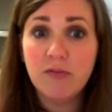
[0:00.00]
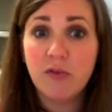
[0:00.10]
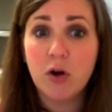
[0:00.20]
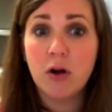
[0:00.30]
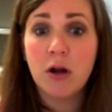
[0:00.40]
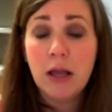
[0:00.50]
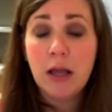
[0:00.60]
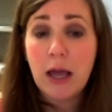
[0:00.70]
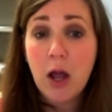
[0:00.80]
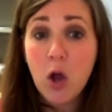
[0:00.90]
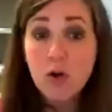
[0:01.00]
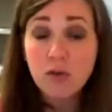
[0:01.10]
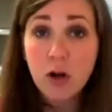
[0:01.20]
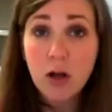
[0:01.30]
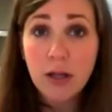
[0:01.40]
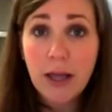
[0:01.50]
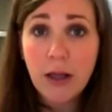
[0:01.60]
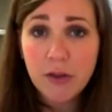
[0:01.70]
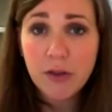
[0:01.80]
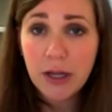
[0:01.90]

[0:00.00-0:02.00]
for kind of overall health.